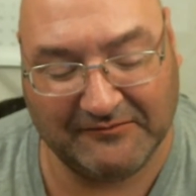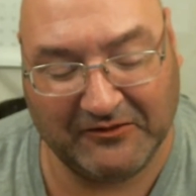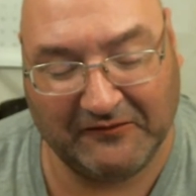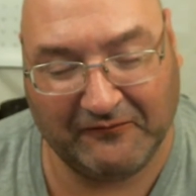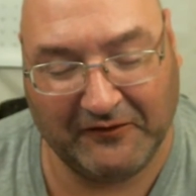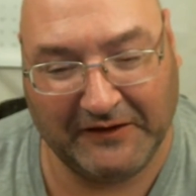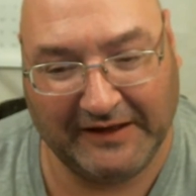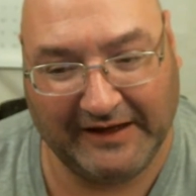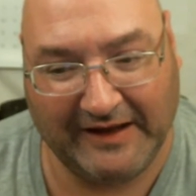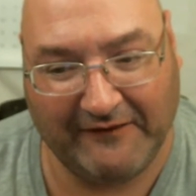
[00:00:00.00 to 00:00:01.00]
But
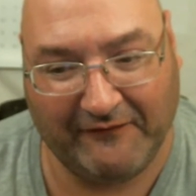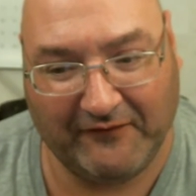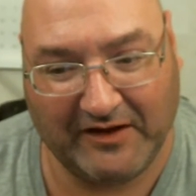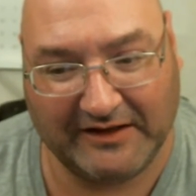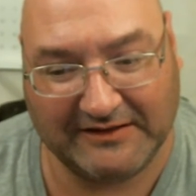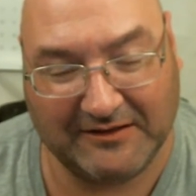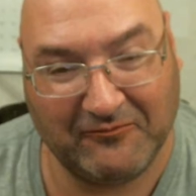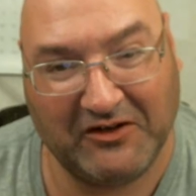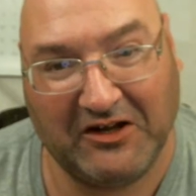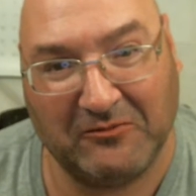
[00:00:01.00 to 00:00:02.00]
we have
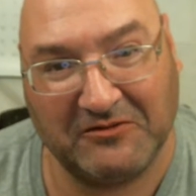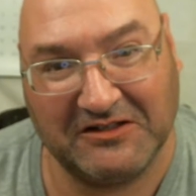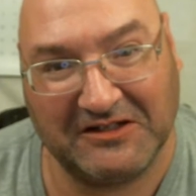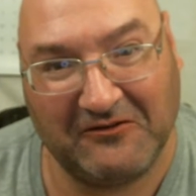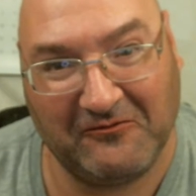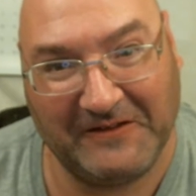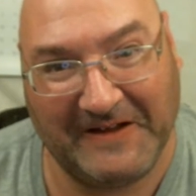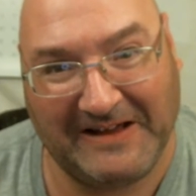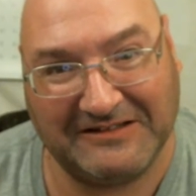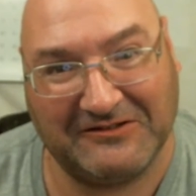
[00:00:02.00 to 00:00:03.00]
somebody helped us out with that,